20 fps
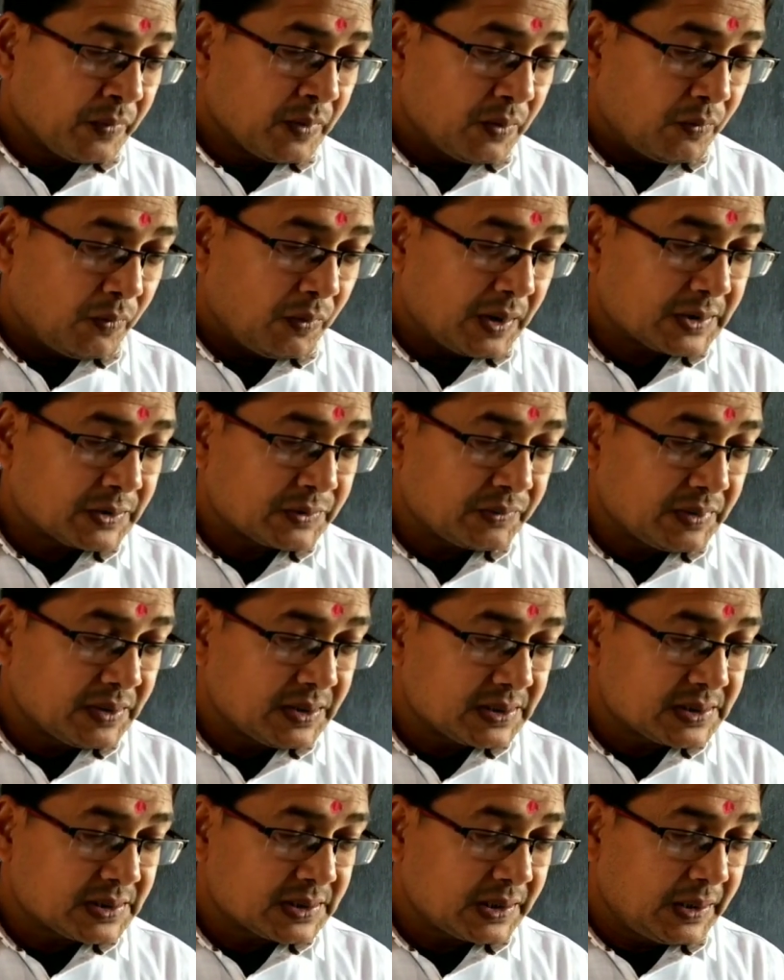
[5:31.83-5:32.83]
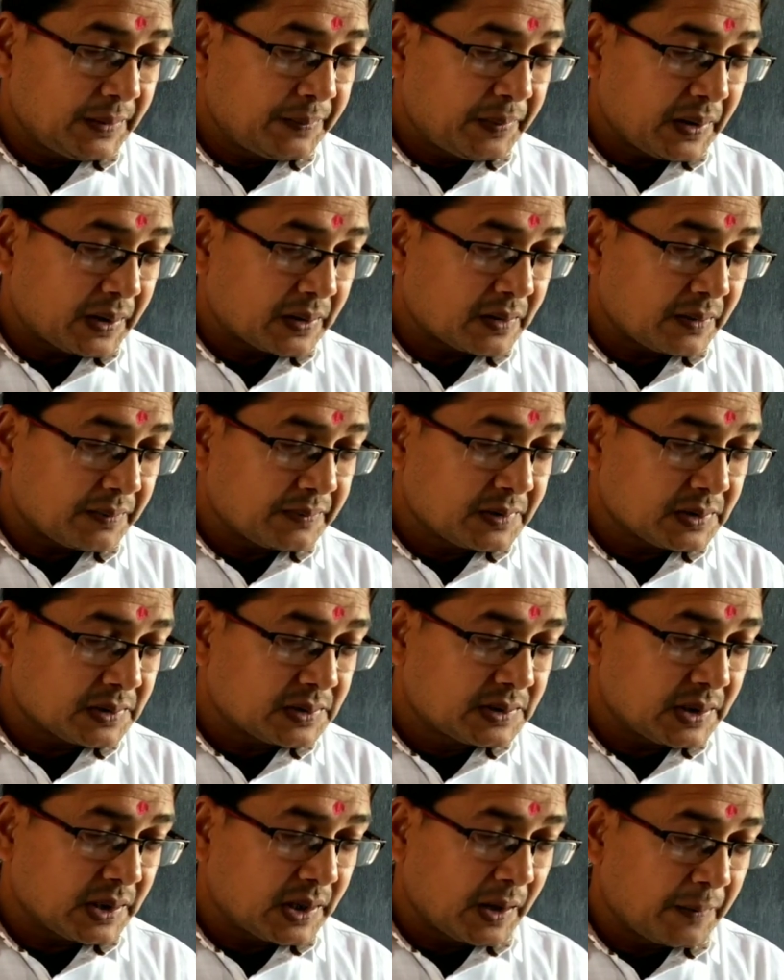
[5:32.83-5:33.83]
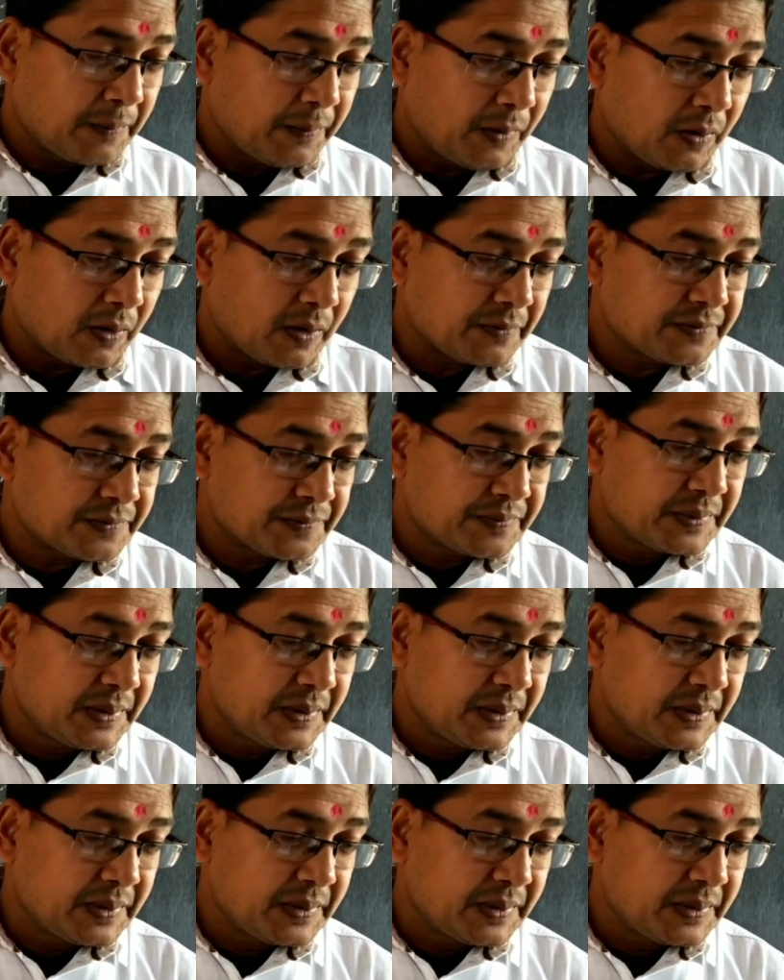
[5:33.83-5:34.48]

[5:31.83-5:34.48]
What was effect of the cheering power of